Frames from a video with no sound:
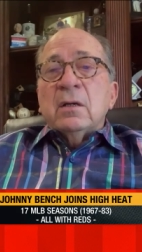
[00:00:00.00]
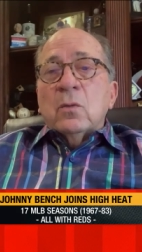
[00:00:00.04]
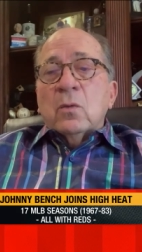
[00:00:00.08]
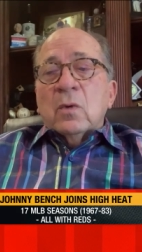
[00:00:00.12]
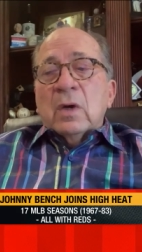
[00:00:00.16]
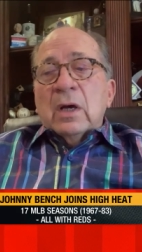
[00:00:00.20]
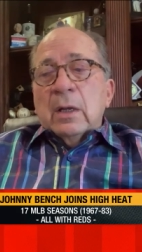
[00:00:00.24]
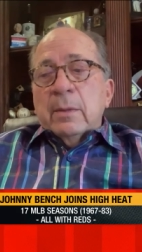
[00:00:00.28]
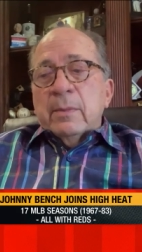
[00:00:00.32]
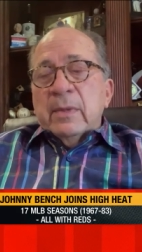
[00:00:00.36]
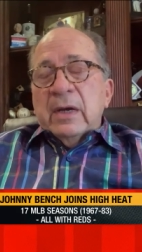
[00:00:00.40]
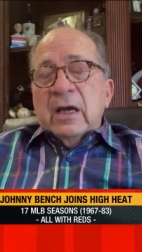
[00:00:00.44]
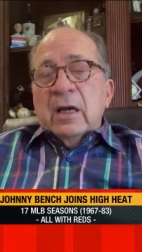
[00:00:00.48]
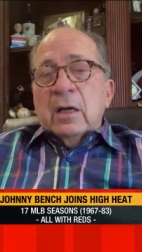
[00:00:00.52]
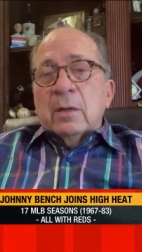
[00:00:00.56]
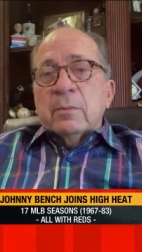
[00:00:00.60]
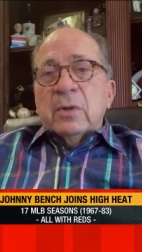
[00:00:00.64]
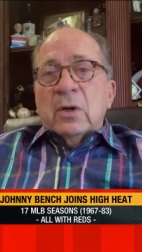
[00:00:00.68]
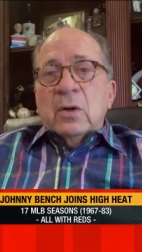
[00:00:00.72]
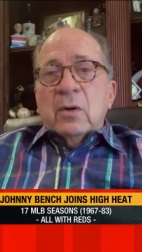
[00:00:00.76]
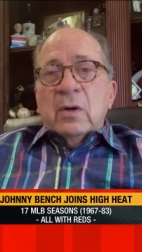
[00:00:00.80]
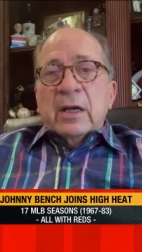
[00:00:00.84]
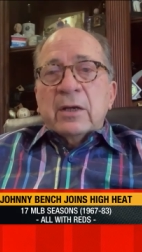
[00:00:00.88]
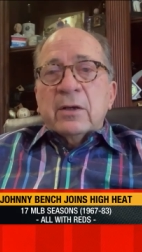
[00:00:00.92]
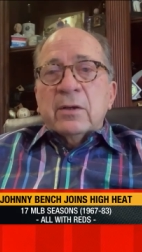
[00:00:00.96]
Well, my
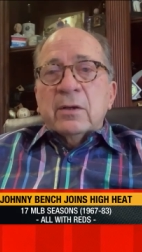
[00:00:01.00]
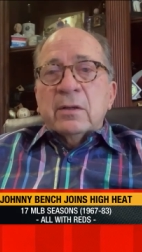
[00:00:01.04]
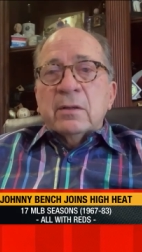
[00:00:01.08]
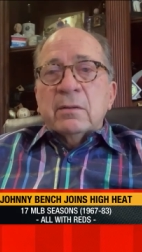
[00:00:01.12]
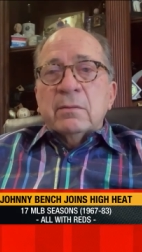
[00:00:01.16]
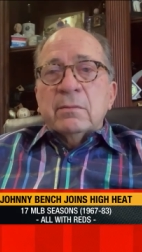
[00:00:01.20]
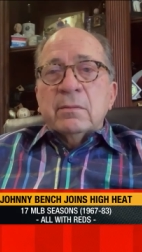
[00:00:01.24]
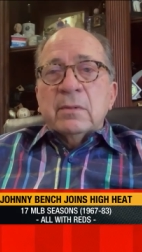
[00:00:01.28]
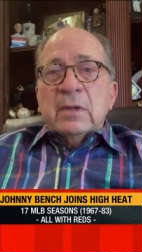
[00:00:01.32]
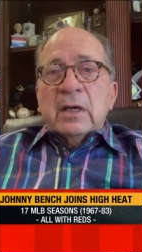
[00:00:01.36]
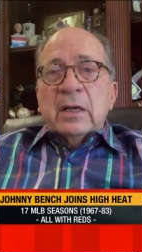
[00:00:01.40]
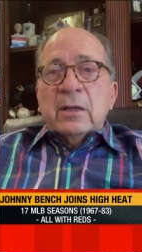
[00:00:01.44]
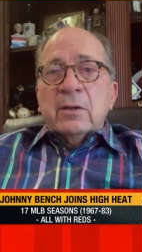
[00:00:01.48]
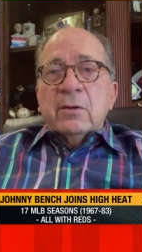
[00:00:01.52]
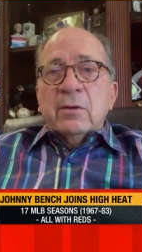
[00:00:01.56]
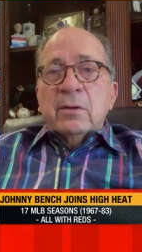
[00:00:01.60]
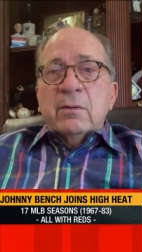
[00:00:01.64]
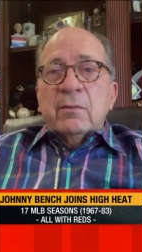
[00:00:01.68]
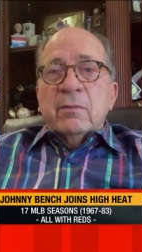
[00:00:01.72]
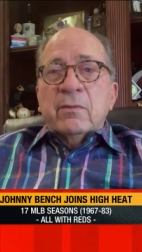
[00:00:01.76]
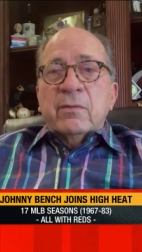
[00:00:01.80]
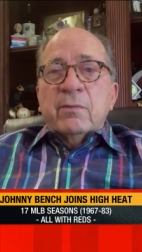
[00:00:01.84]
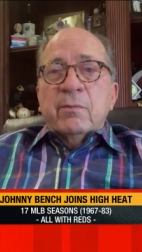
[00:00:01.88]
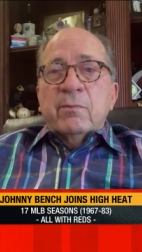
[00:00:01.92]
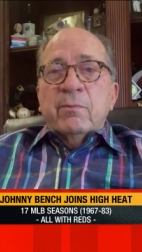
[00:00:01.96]
elbow, I couldn't, I
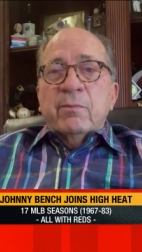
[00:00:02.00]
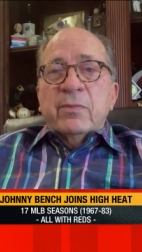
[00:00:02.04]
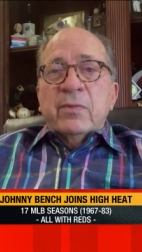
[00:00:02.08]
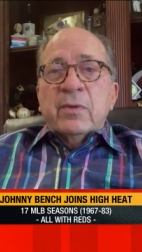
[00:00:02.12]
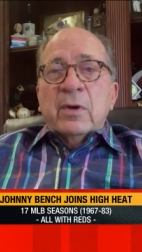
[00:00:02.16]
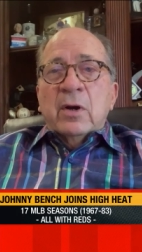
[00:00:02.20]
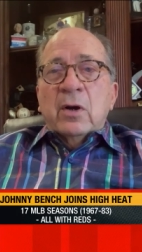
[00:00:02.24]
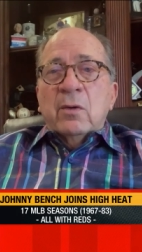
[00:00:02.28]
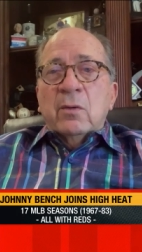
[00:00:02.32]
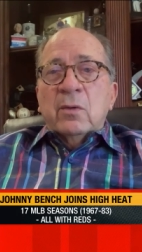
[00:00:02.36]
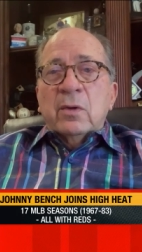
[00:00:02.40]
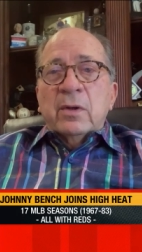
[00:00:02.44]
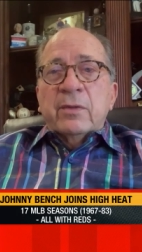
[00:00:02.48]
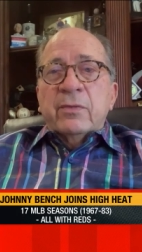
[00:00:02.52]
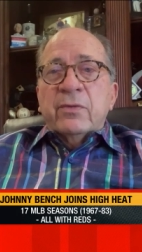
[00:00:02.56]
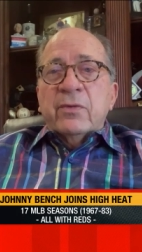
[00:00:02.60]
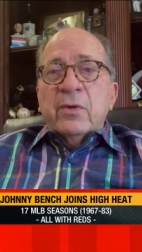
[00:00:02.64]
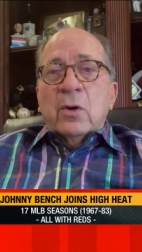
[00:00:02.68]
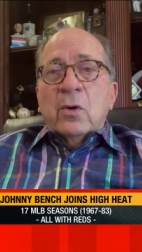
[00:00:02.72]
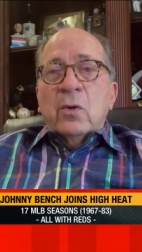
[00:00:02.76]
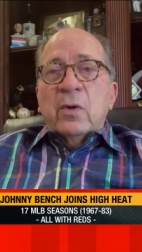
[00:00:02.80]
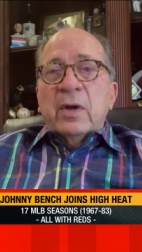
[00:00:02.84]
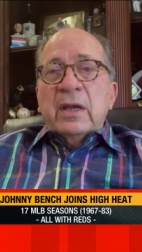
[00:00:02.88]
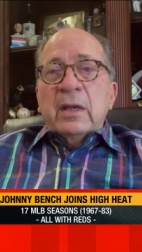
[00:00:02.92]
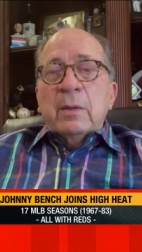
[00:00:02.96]
couldn't hold a
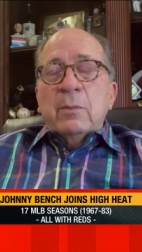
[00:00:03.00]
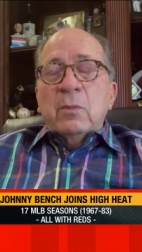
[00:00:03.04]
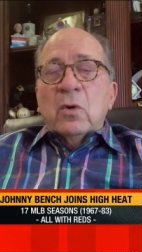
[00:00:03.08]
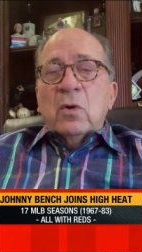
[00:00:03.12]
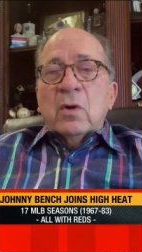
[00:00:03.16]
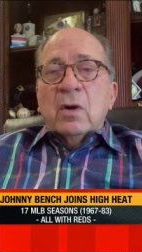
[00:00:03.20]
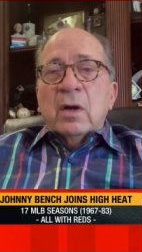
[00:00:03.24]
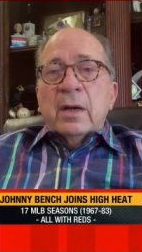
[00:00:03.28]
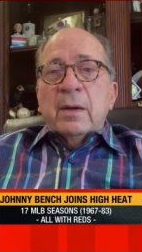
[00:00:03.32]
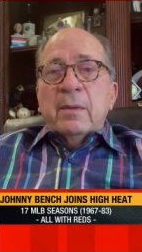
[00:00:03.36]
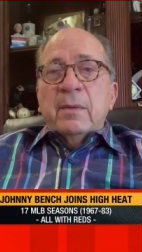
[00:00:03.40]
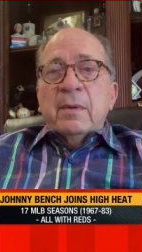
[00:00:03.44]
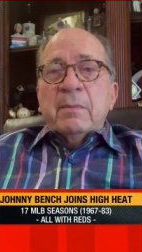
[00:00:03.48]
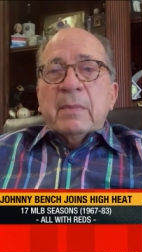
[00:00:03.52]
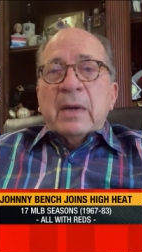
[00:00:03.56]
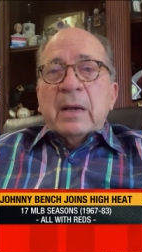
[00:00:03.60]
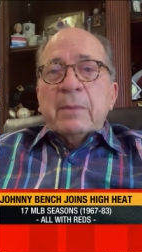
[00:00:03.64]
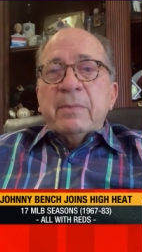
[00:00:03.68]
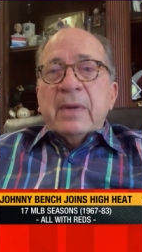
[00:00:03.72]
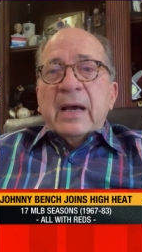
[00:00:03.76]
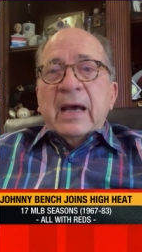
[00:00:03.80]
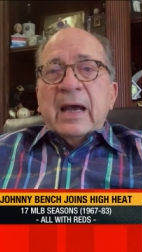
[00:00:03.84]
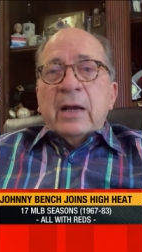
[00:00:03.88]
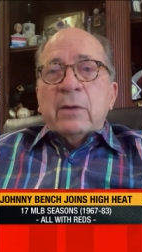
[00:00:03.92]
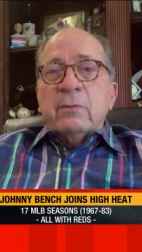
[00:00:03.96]
throw anymore. And my
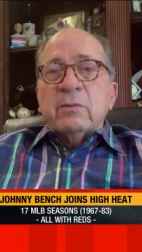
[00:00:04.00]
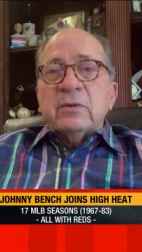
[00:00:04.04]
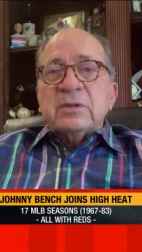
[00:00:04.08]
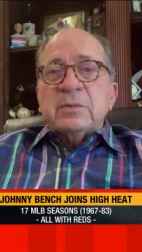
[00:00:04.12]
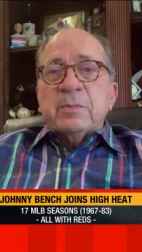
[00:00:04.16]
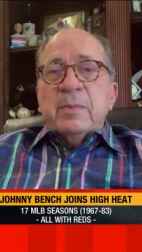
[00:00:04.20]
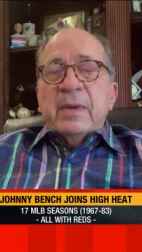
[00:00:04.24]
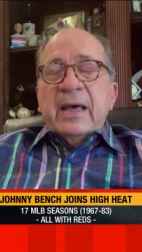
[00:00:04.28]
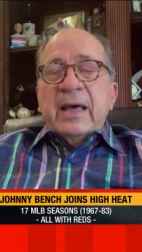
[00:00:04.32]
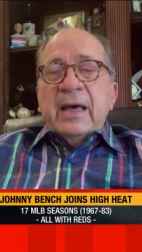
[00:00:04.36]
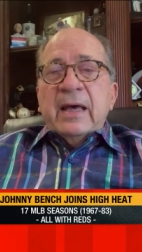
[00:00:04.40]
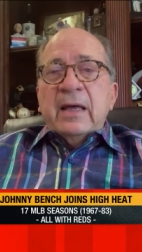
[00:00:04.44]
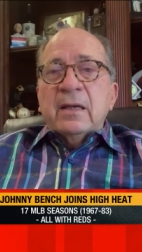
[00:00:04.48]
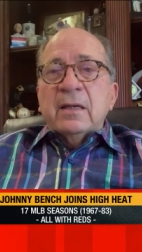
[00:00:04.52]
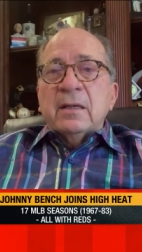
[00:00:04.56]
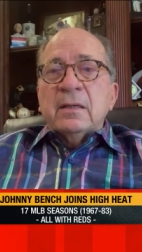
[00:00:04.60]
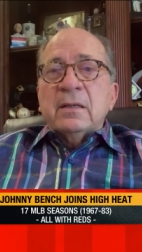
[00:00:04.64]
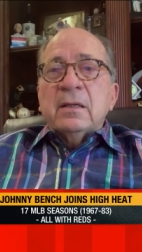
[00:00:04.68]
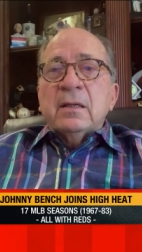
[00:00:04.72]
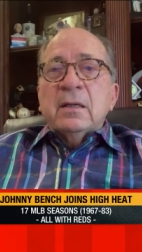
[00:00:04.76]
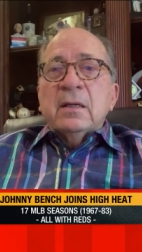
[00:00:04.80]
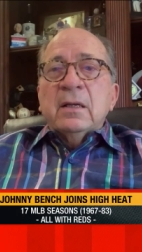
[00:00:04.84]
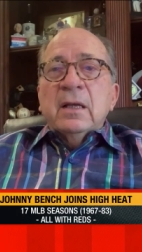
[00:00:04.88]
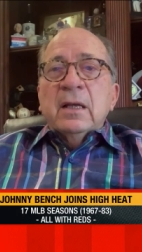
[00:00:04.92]
back was bad. And,